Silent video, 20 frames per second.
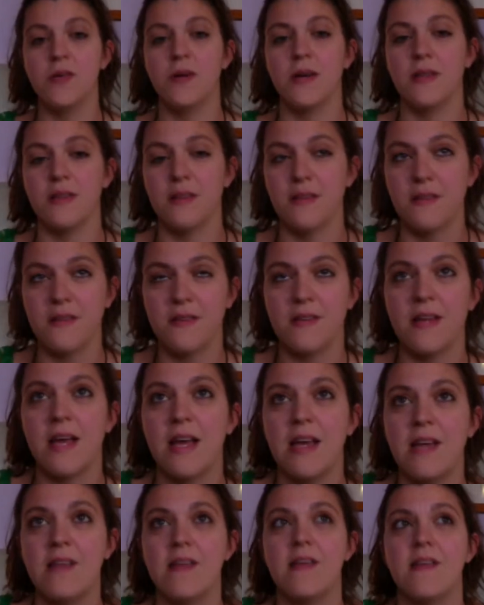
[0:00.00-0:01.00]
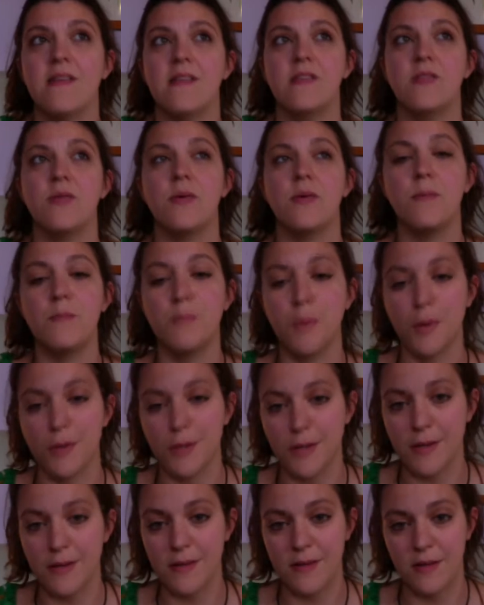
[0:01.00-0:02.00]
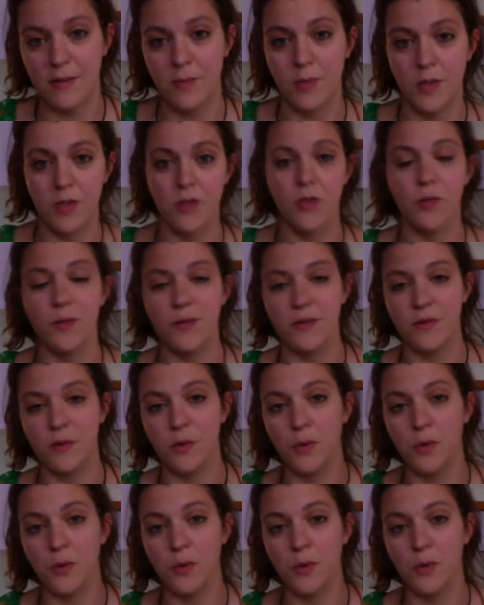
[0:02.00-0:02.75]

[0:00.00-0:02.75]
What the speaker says: And the state is to embody someone who is